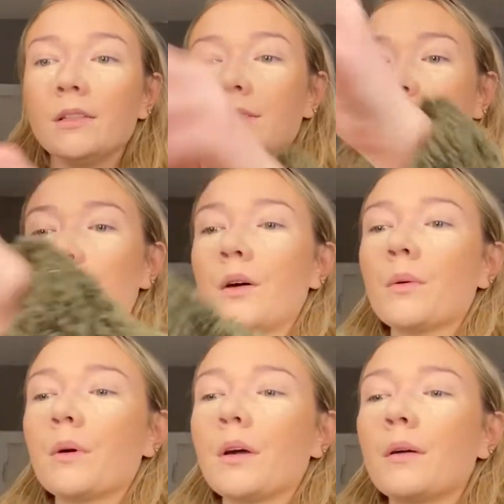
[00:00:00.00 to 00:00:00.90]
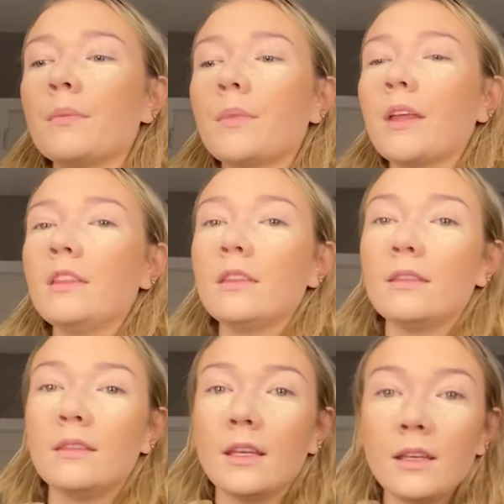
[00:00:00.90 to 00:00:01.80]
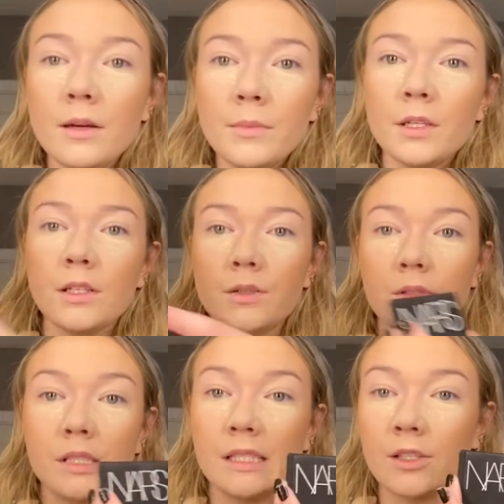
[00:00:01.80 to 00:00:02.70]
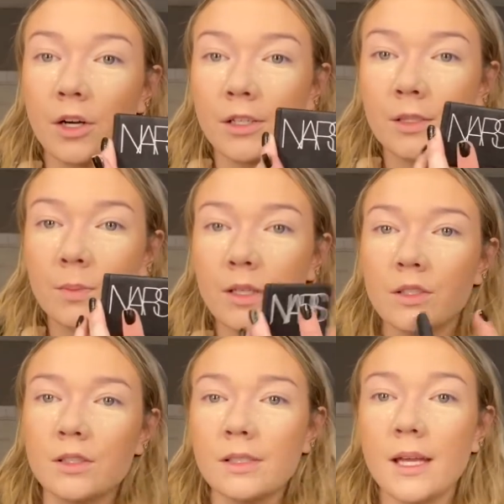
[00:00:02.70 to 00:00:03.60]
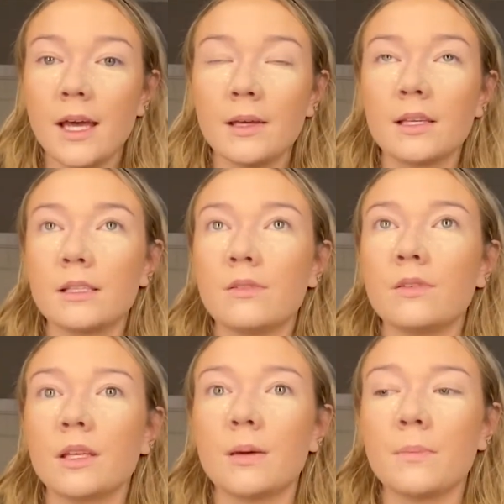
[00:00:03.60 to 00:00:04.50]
So I think I'm gonna use the NARS blush today because I feel like it